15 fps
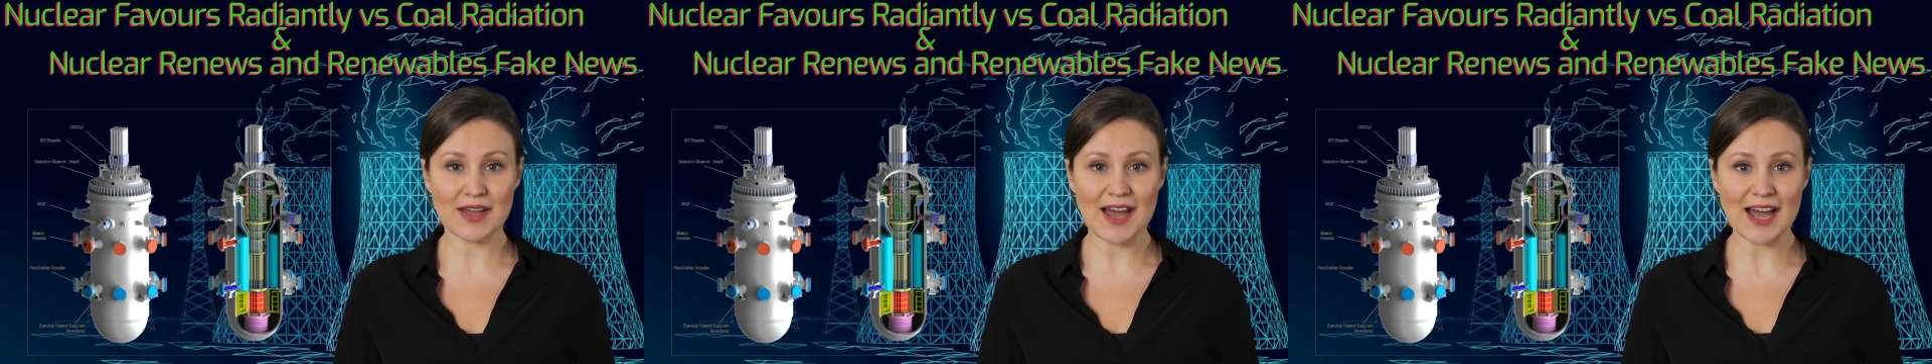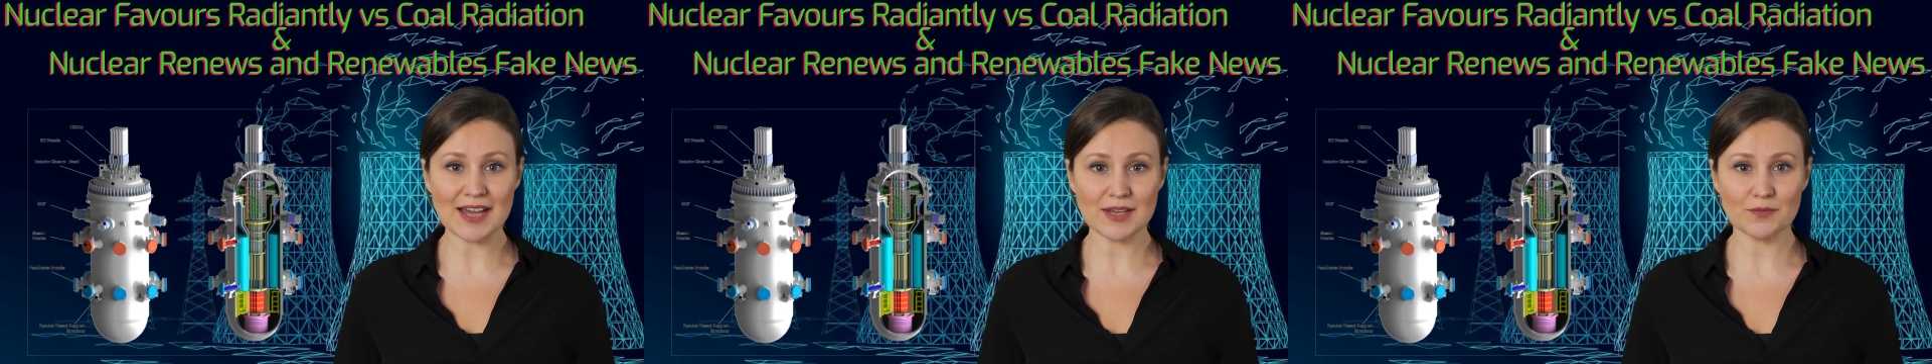
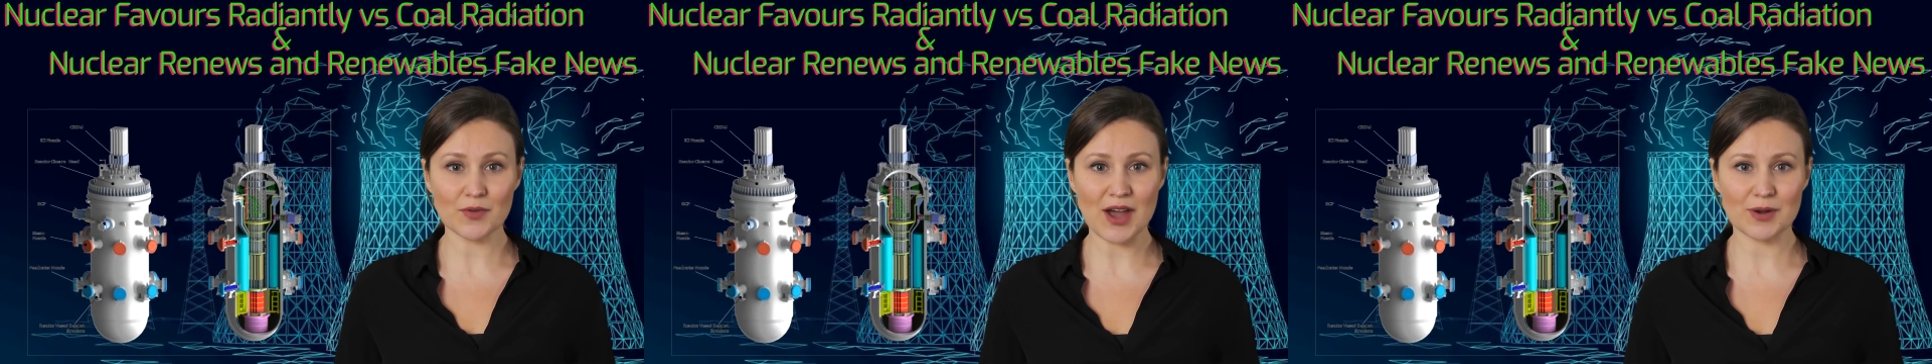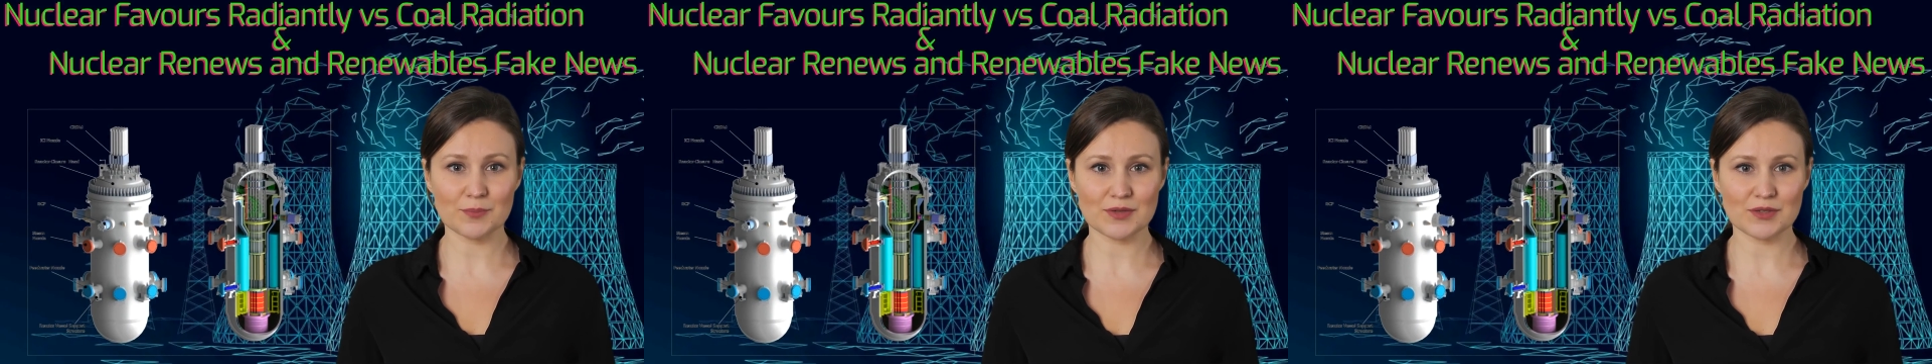an
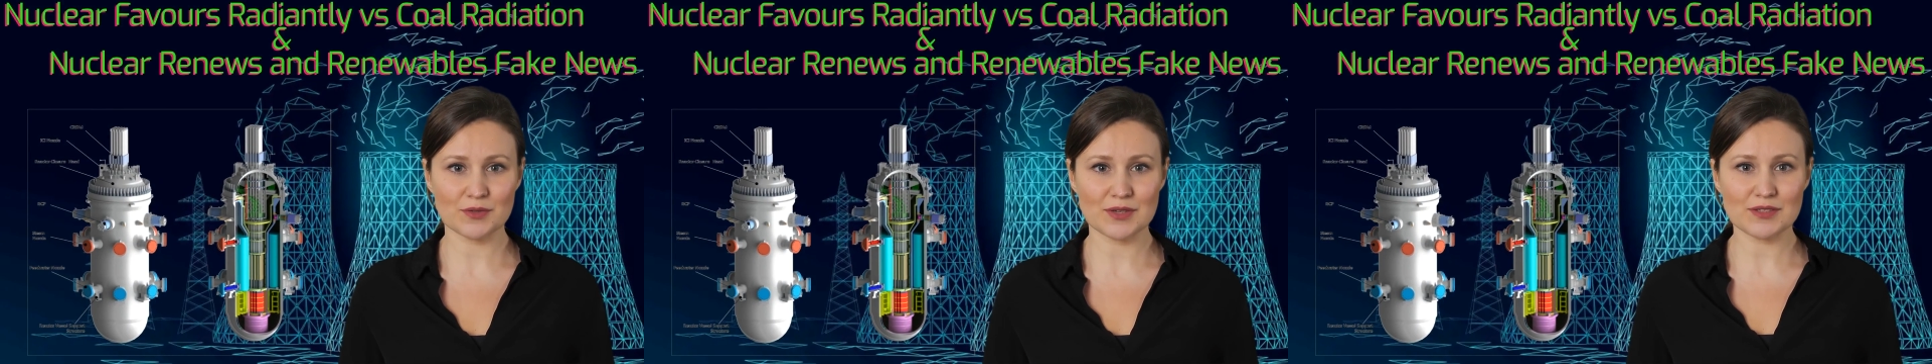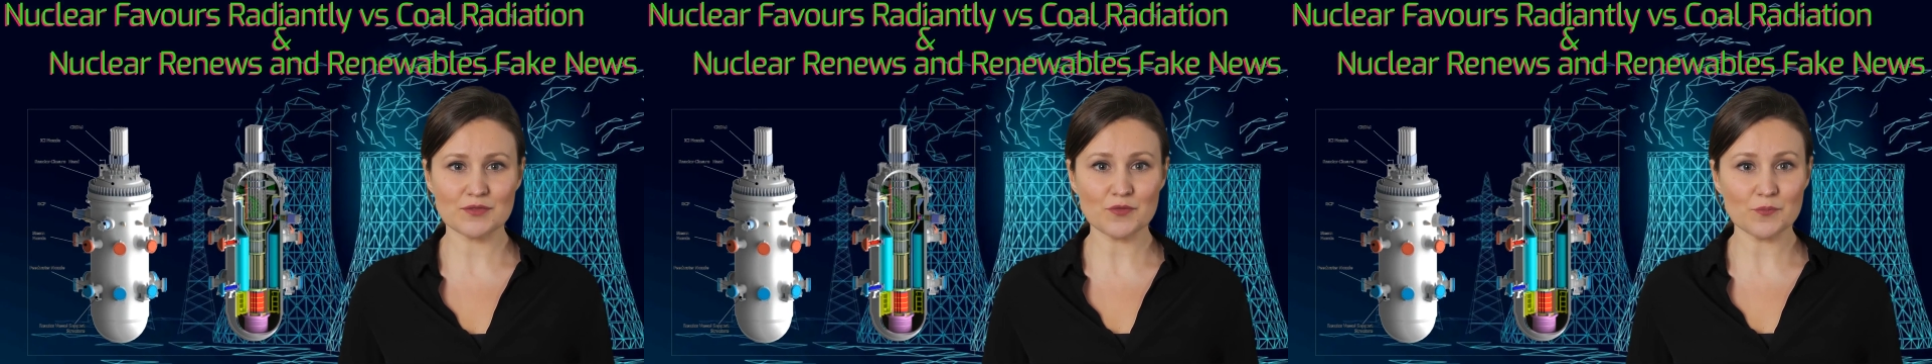
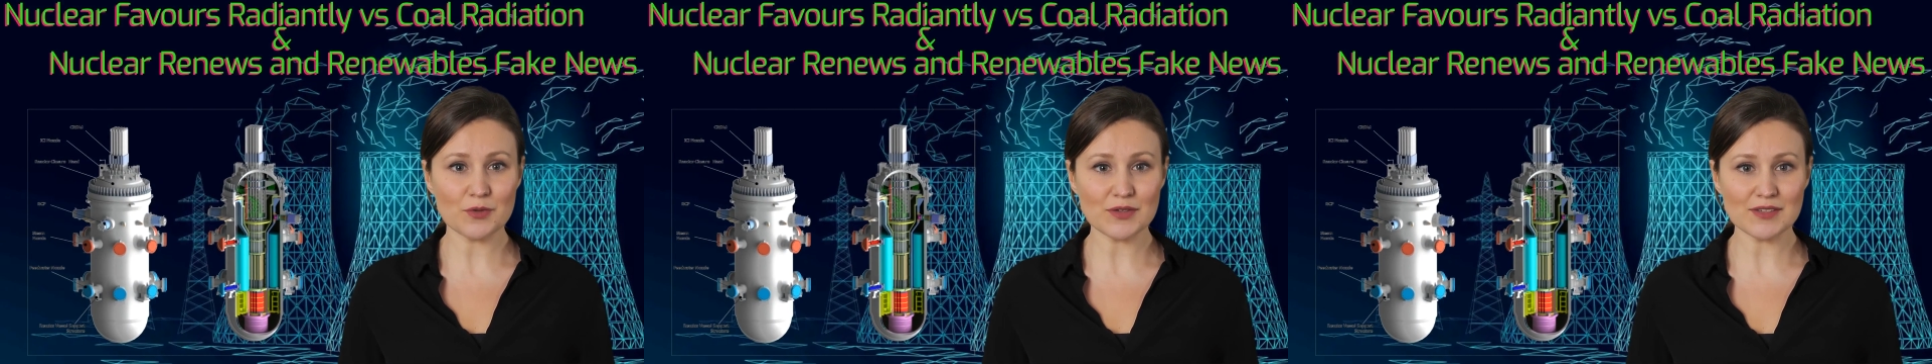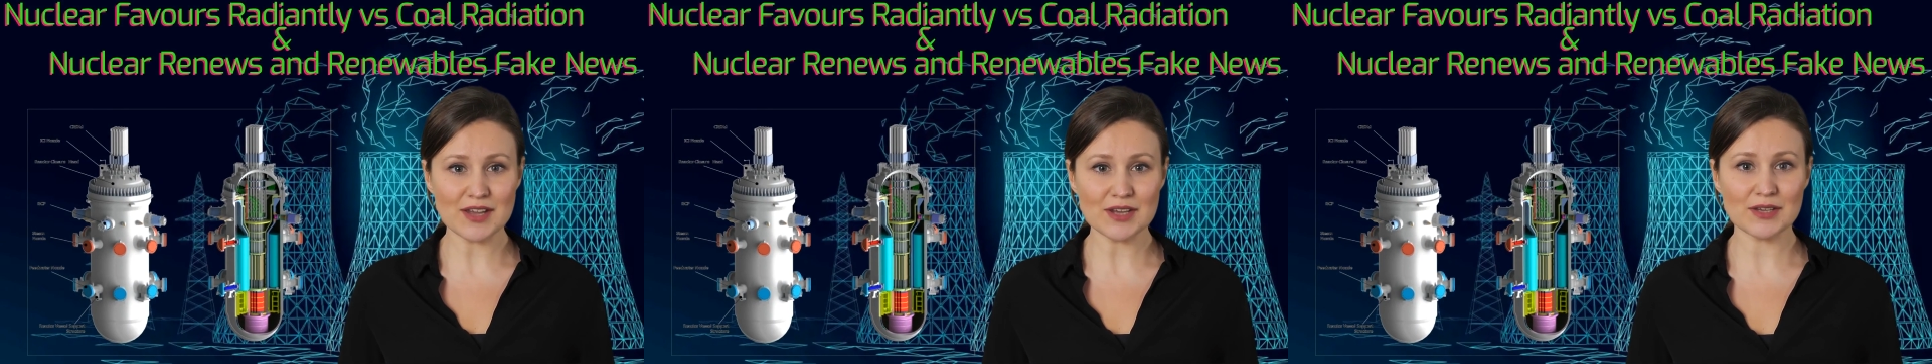environmentalist from a
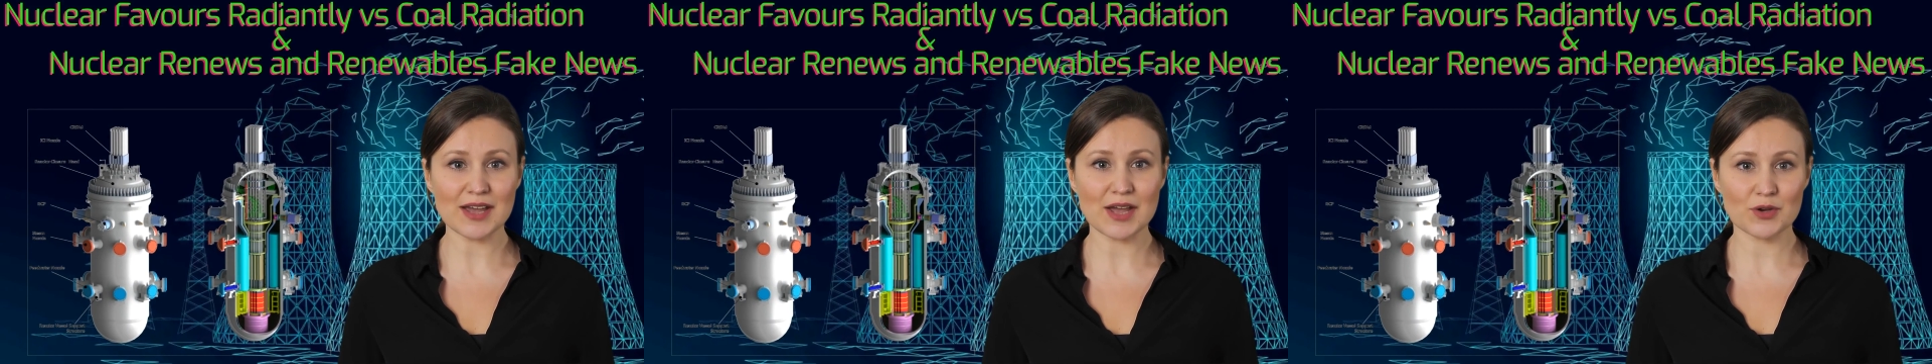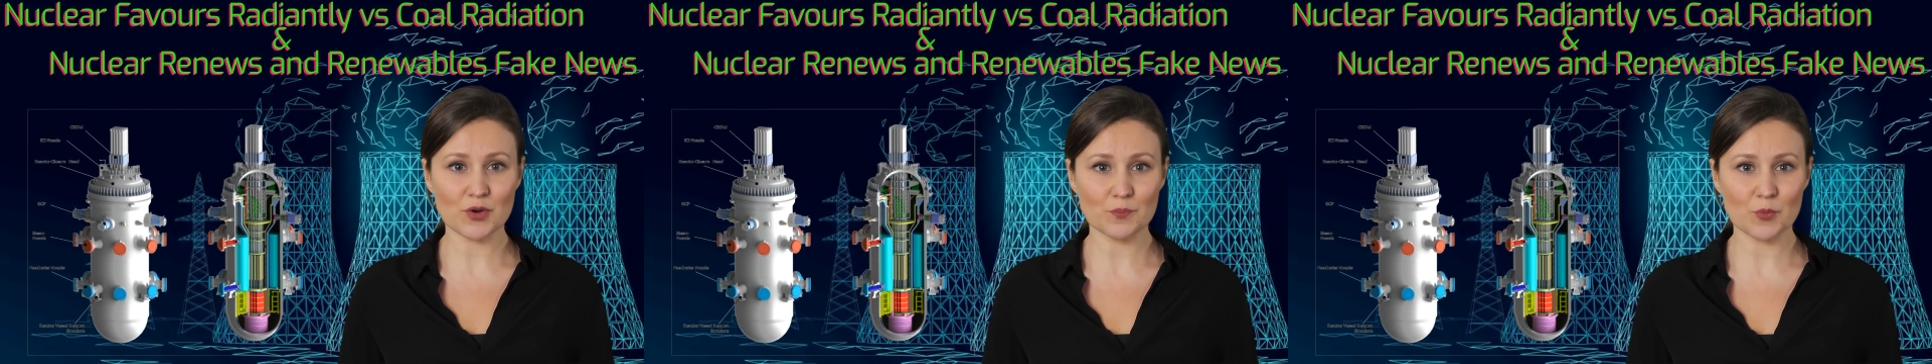think
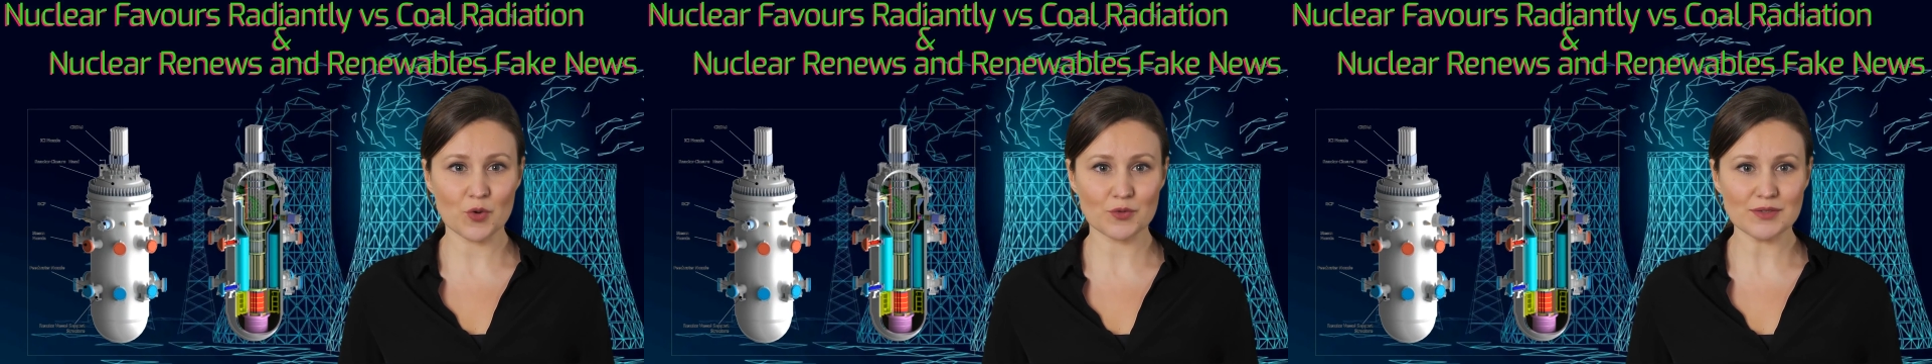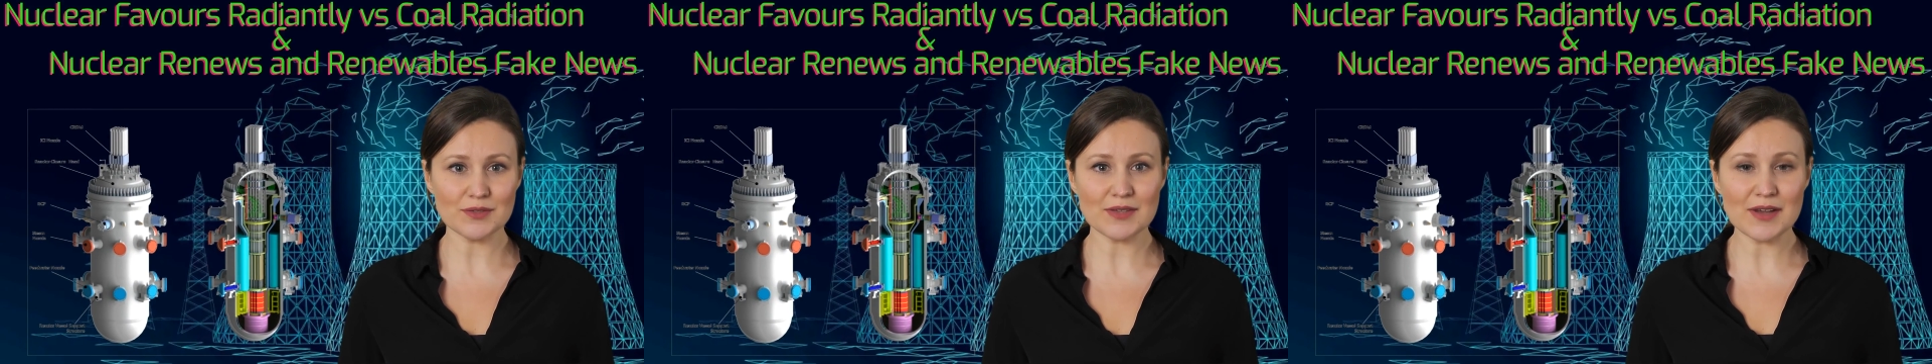tank
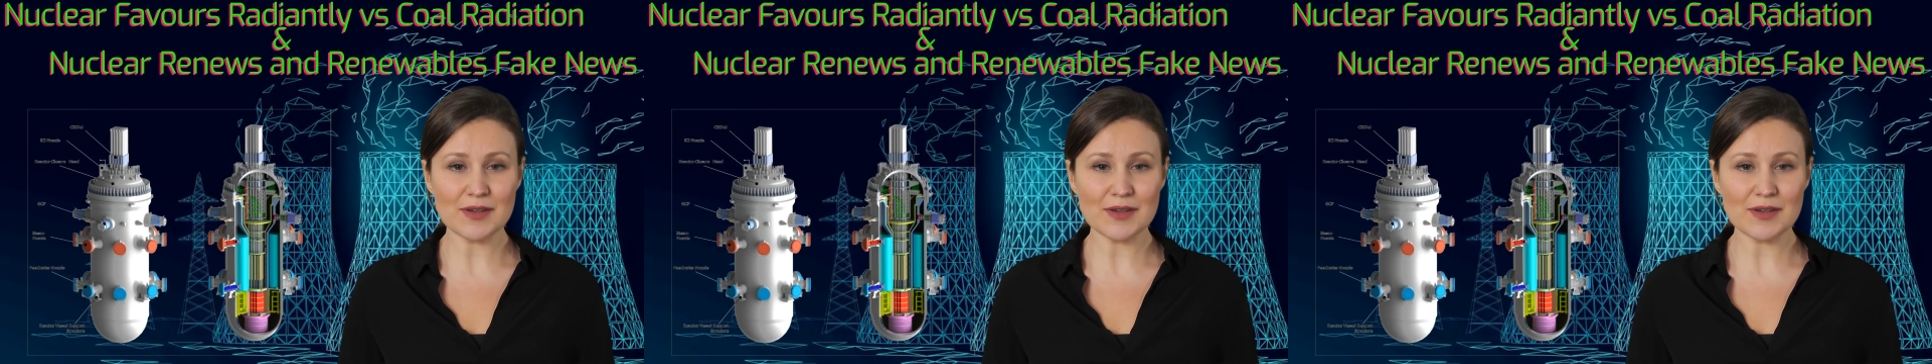reports